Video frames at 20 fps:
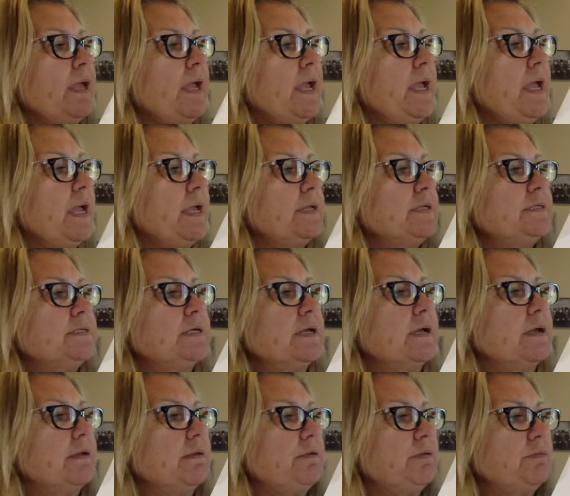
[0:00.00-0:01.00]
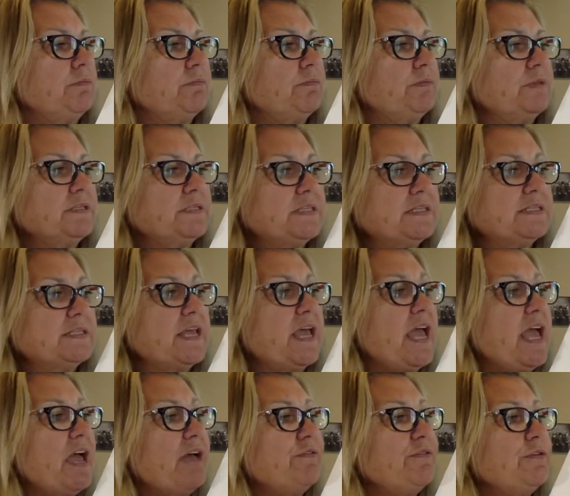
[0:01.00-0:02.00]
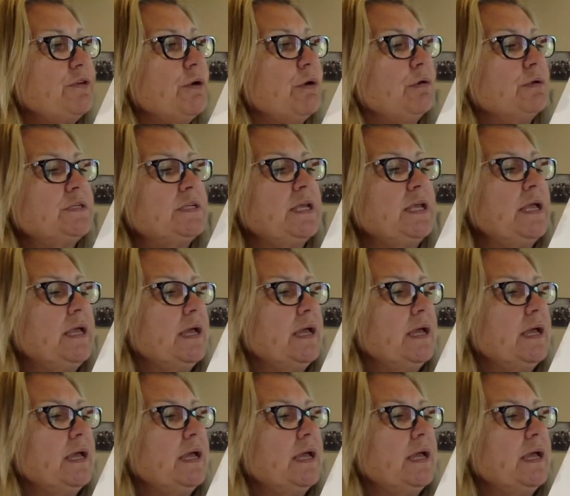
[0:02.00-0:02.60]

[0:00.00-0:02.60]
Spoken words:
and this is the half note,